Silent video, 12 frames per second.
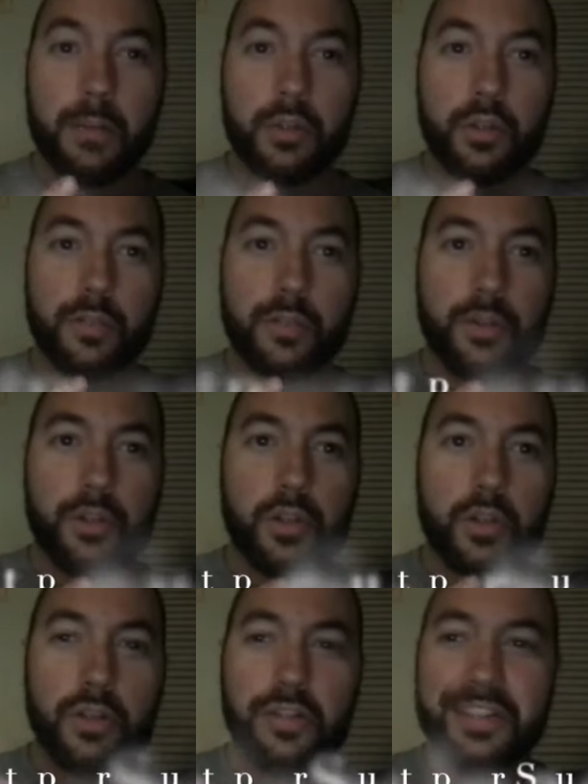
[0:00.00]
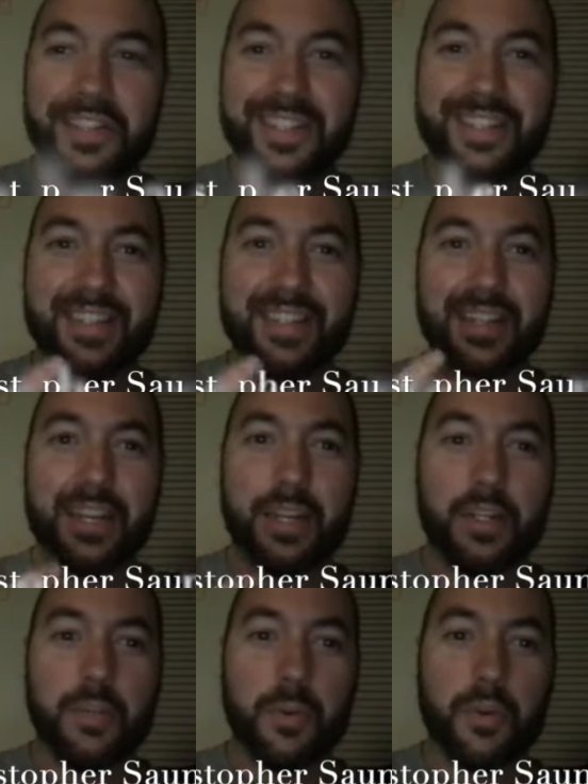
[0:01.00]
is Christopher Saunders, and this is the
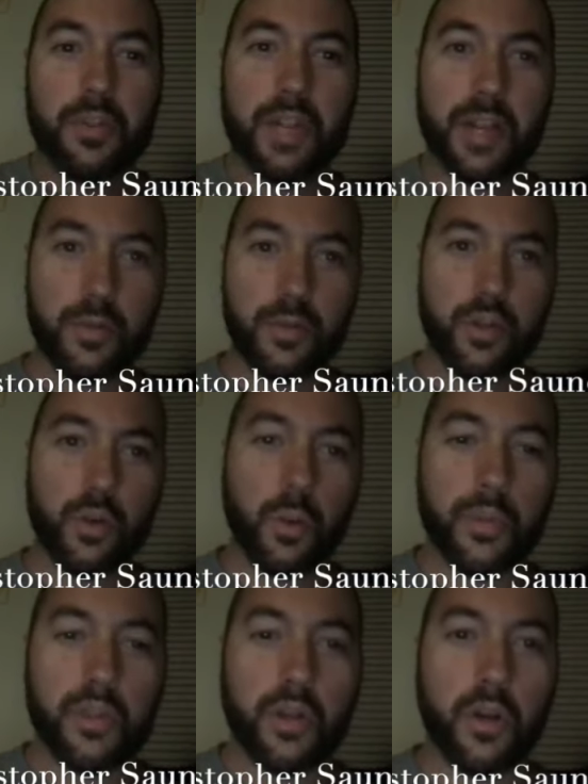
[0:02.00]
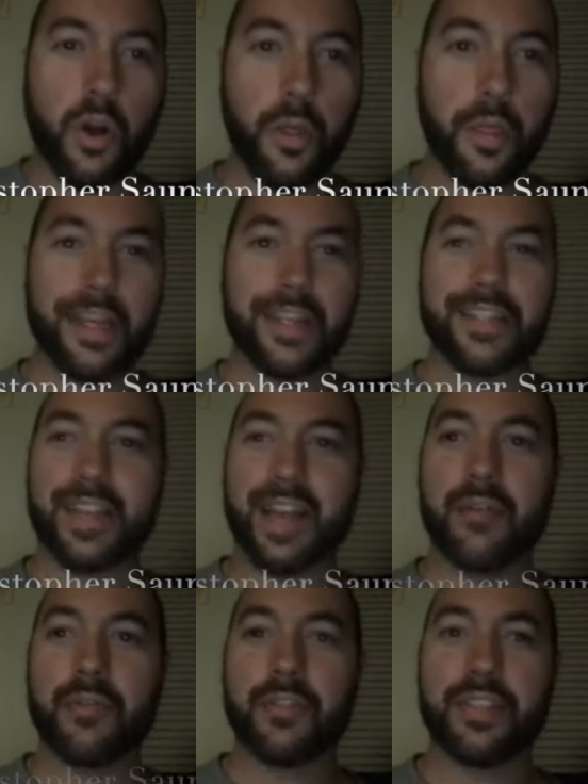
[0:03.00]
Connecticut Sports Talent Show, where we talk all things
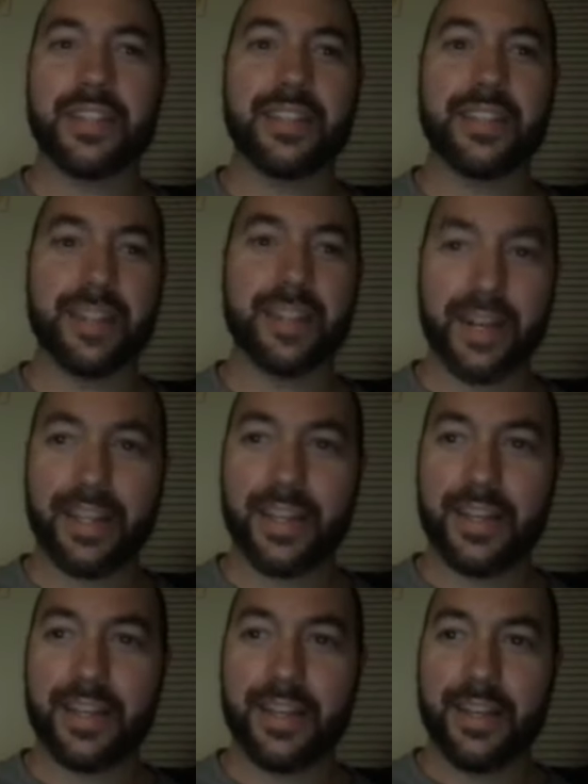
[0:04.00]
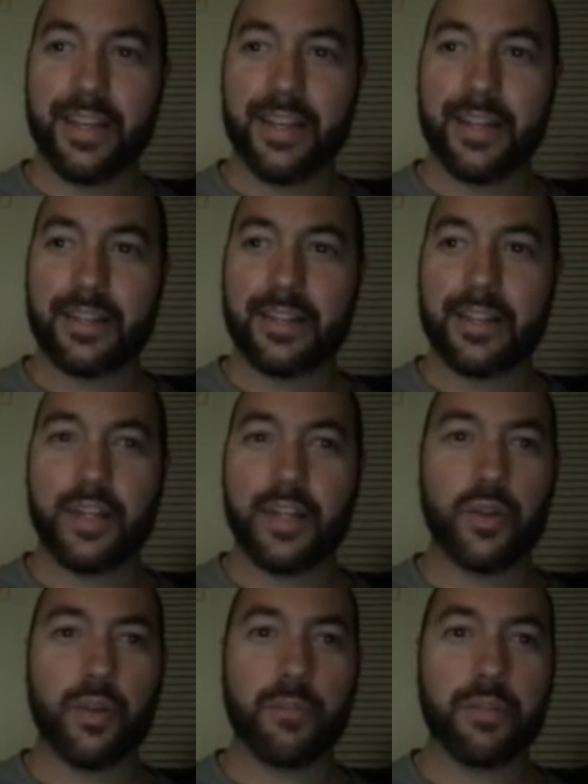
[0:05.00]
talents in Connecticut. On tonight's
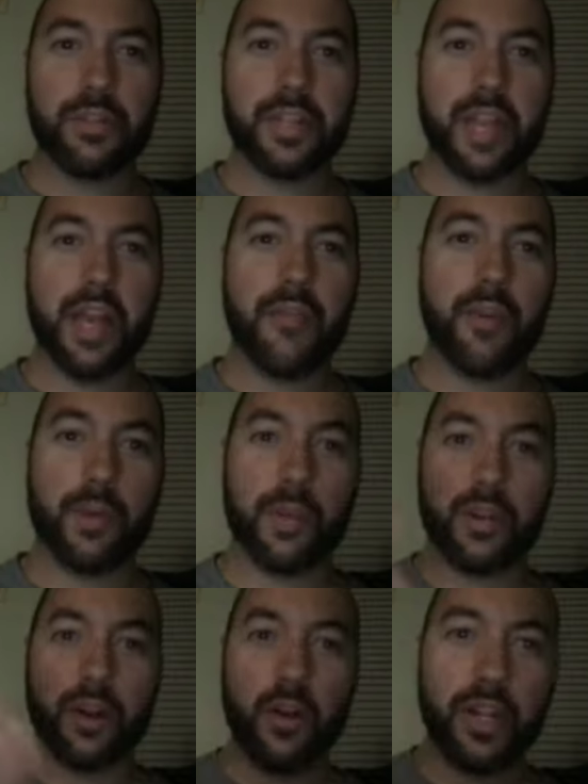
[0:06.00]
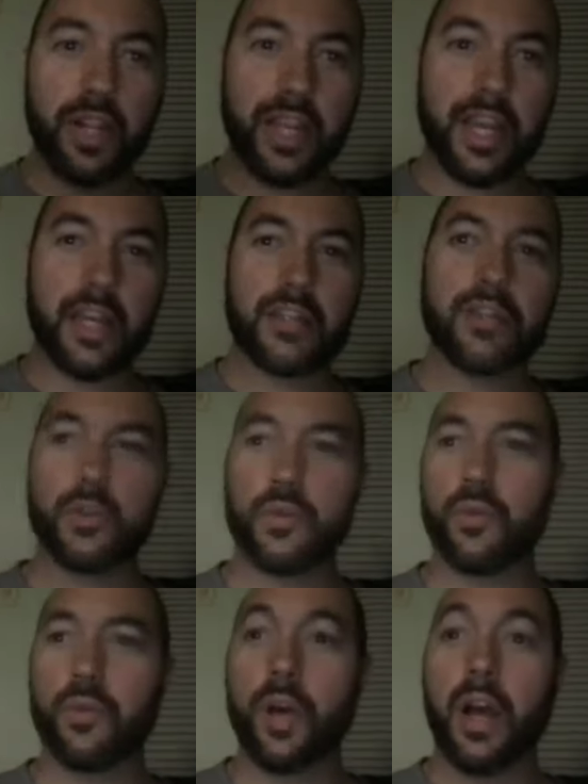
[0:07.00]
show, I'm pleased to have a returning guest
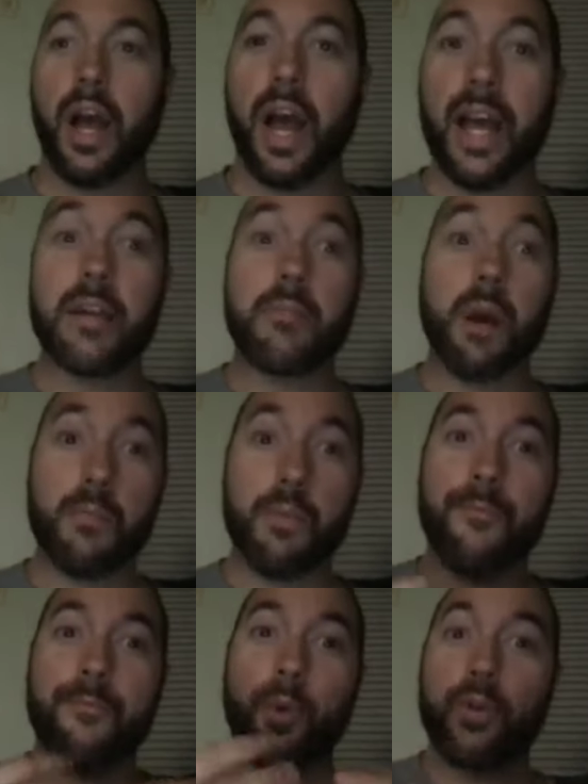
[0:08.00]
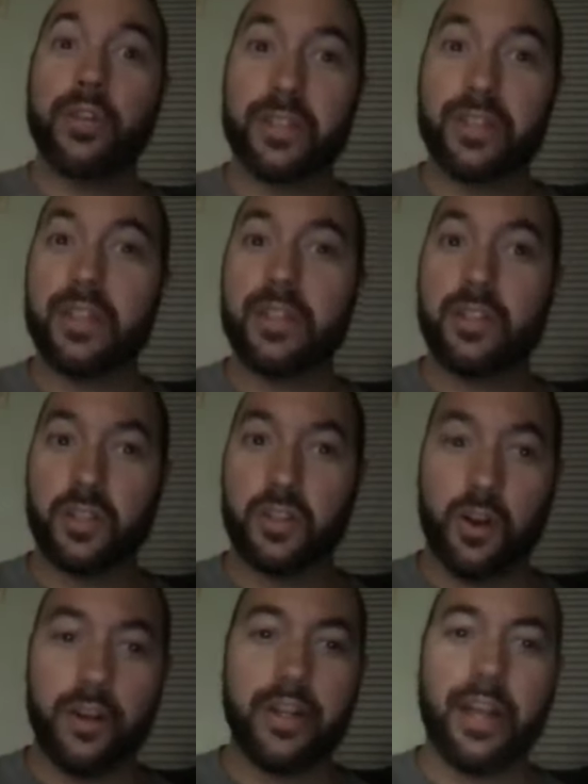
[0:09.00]
who I had him on before the season
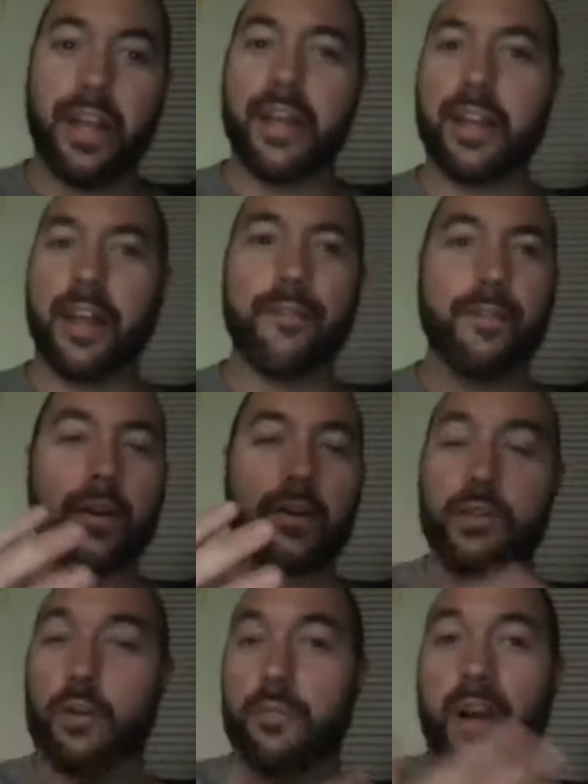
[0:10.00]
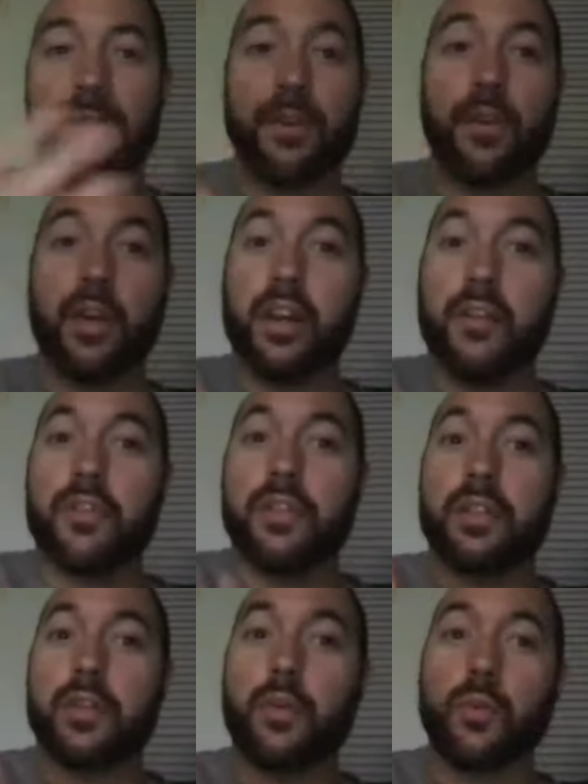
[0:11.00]
started, and I felt, you know, I feel like every
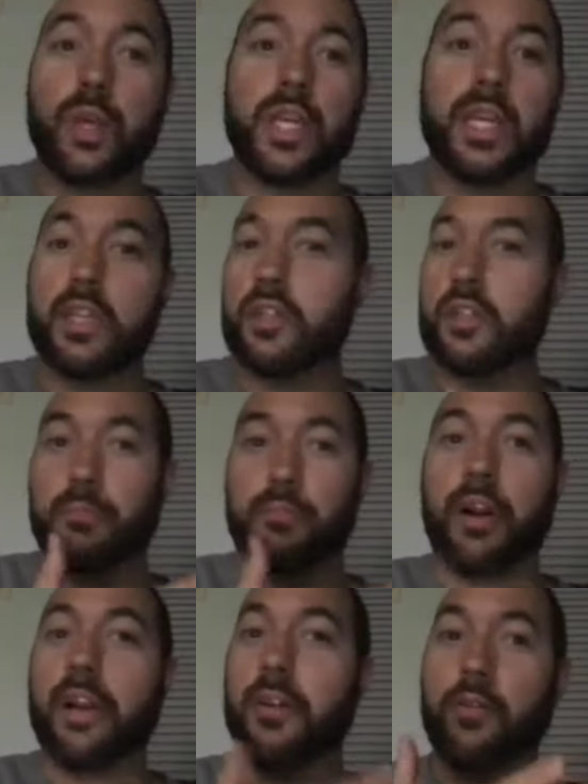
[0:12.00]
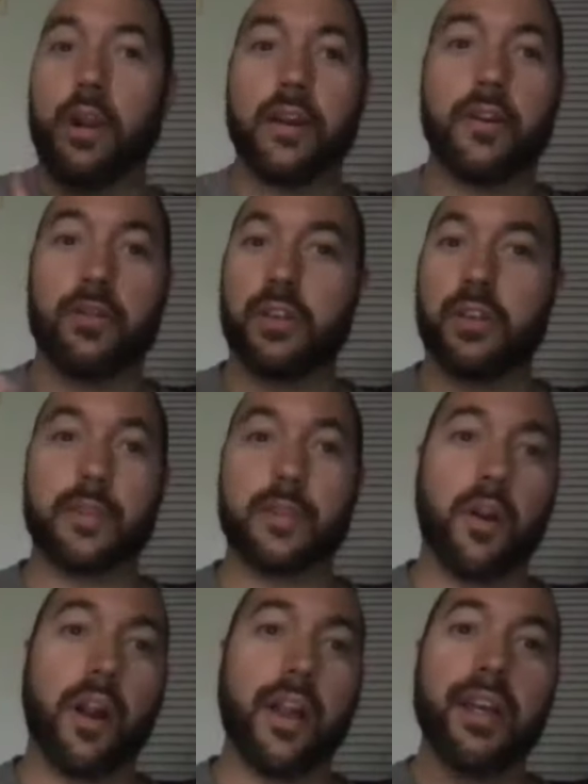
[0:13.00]
single week he's just breaking records left and
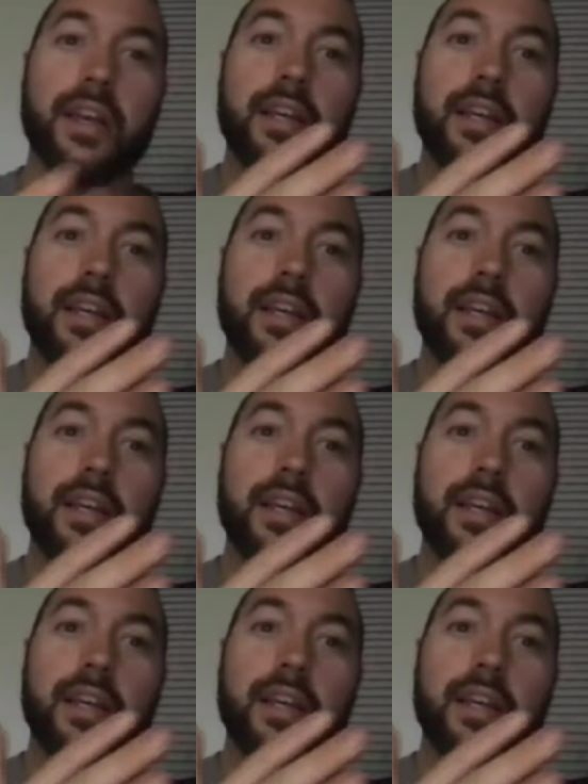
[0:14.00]
right.